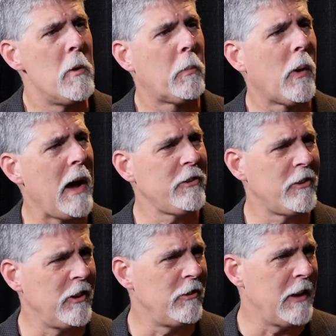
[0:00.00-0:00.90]

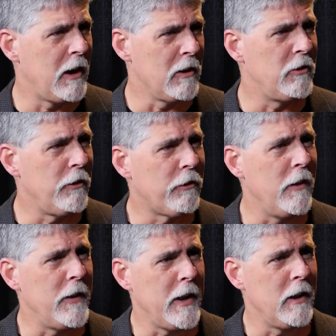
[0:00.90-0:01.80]
processes that are
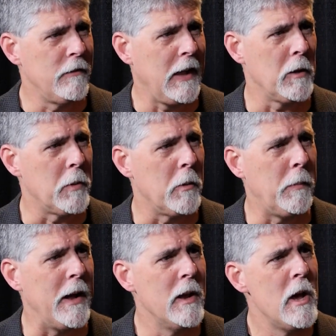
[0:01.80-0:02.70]
different than a developer.
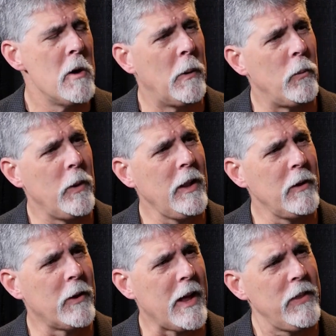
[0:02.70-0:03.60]
But really
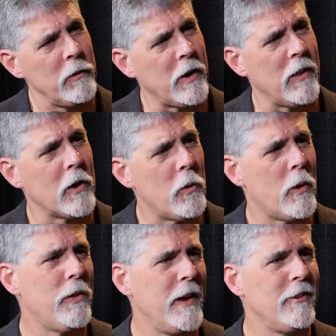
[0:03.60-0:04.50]
what I think one of the
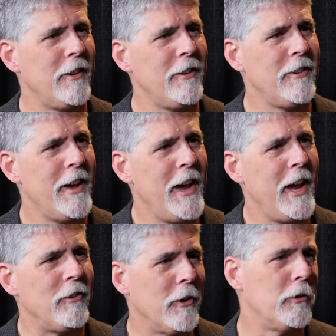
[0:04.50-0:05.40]
core things is
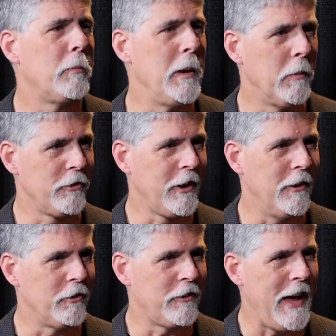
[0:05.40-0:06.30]
those people
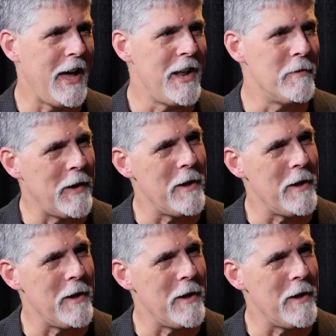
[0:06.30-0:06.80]
skills. That, in my